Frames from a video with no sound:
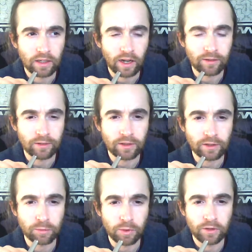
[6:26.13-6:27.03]
have an
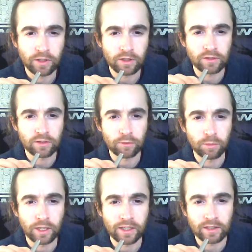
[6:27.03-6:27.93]
experience
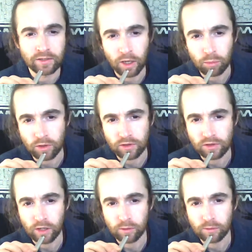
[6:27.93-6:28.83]
of being a separate
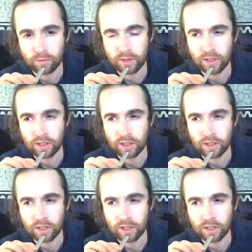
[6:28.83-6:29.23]
self.